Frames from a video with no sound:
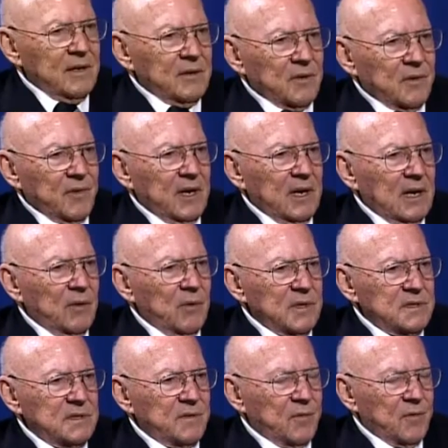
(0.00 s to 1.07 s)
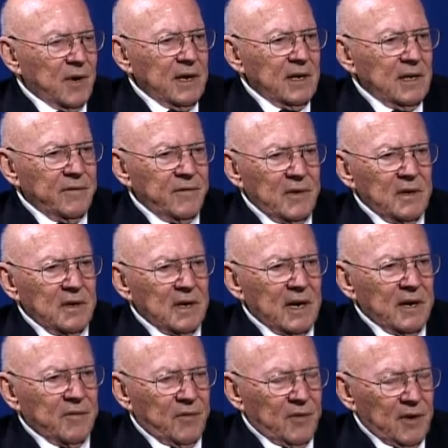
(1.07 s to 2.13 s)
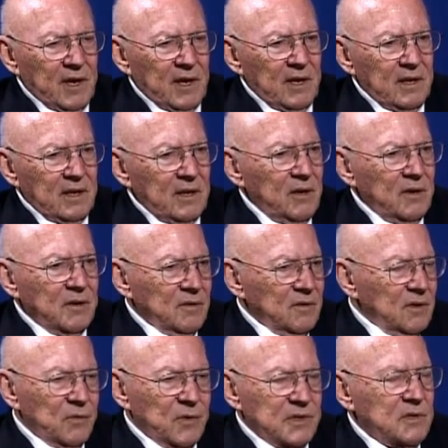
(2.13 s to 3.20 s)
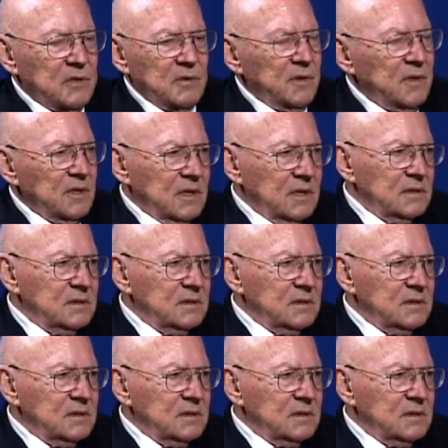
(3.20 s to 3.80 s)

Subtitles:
Korea I wasn't afraid. If you're not afraid, you don't know what's going on.